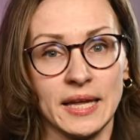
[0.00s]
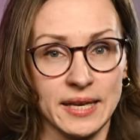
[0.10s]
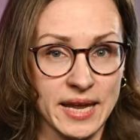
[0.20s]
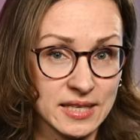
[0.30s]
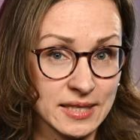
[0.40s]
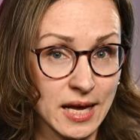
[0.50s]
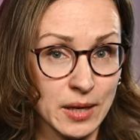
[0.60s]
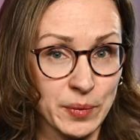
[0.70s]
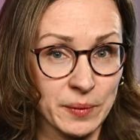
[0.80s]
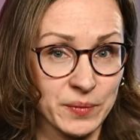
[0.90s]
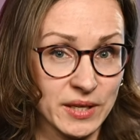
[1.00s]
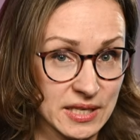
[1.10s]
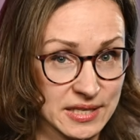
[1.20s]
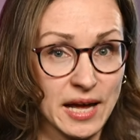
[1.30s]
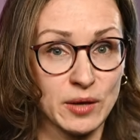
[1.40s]
Next up
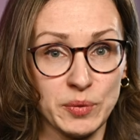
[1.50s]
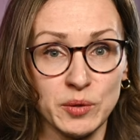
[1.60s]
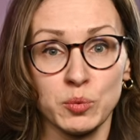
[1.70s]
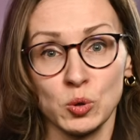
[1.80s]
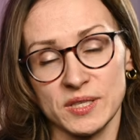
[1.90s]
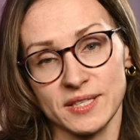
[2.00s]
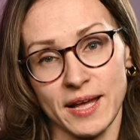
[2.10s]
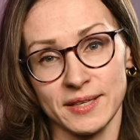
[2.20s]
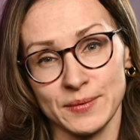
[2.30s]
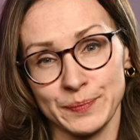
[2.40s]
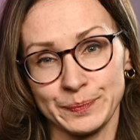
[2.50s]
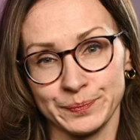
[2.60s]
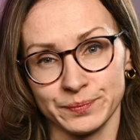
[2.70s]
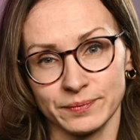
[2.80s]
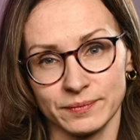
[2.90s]
is IP pool size.
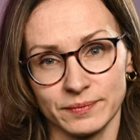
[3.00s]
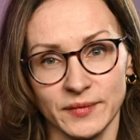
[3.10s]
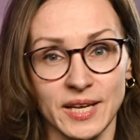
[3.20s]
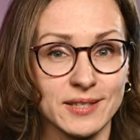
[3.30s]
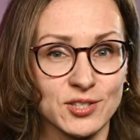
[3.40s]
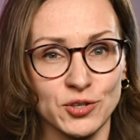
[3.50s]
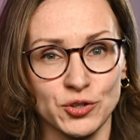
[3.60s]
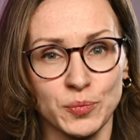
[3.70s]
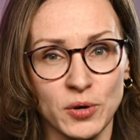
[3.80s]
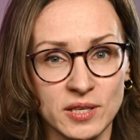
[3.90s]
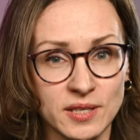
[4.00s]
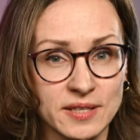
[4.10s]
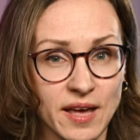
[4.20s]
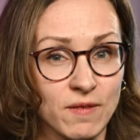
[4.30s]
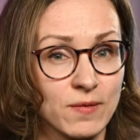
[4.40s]
Data center proxies
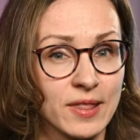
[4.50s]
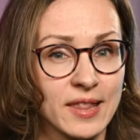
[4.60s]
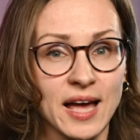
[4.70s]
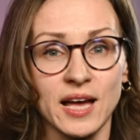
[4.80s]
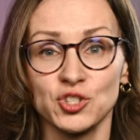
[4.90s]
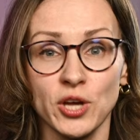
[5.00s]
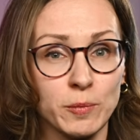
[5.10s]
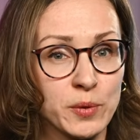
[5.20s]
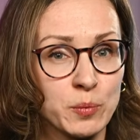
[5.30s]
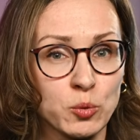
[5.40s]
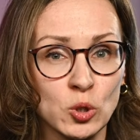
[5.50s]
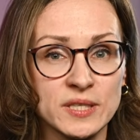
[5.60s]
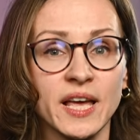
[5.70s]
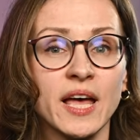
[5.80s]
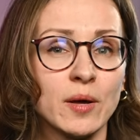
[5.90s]
have large IP
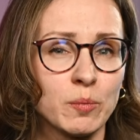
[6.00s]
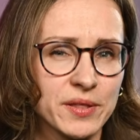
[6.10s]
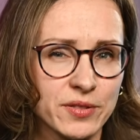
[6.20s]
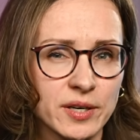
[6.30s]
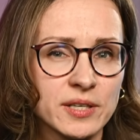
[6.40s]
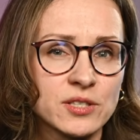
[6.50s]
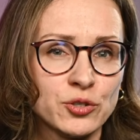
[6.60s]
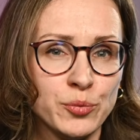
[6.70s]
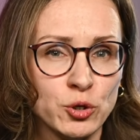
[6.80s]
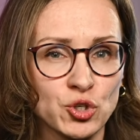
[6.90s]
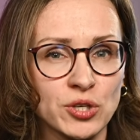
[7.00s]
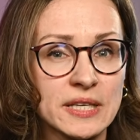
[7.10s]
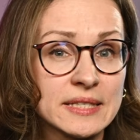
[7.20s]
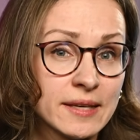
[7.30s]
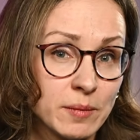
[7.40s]
pools, but their distribution
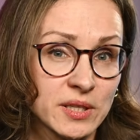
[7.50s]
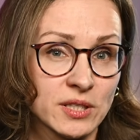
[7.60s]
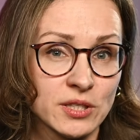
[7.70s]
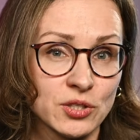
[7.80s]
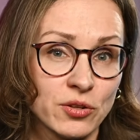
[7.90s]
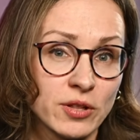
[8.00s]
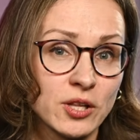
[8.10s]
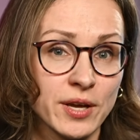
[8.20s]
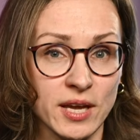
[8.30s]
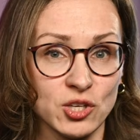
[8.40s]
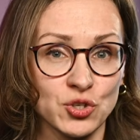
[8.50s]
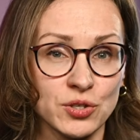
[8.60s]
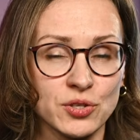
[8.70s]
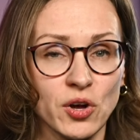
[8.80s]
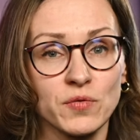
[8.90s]
is limited to the
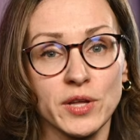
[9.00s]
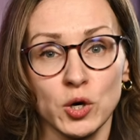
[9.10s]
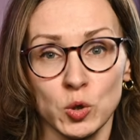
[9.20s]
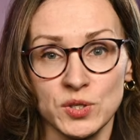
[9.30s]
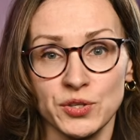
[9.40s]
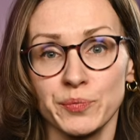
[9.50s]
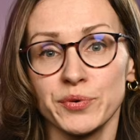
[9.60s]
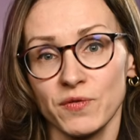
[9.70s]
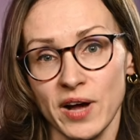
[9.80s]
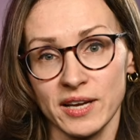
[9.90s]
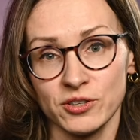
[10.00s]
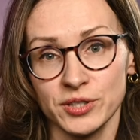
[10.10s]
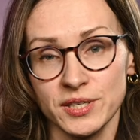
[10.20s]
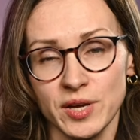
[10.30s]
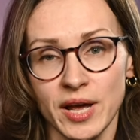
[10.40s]
locations of the hosting
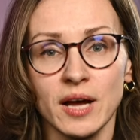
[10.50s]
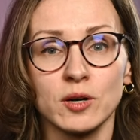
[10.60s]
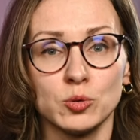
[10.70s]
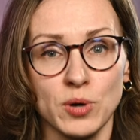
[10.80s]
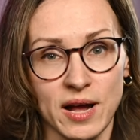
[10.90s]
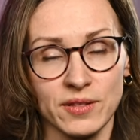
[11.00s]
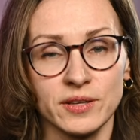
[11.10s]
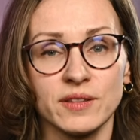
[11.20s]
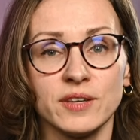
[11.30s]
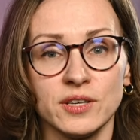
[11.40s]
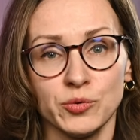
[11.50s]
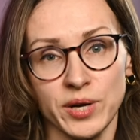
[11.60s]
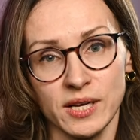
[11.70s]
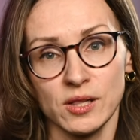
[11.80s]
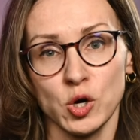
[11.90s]
providers rather than
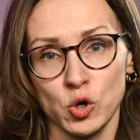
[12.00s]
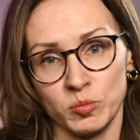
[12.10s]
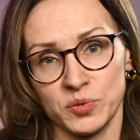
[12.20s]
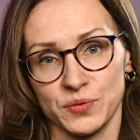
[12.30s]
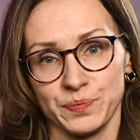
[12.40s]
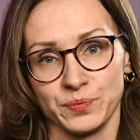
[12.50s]
real homes.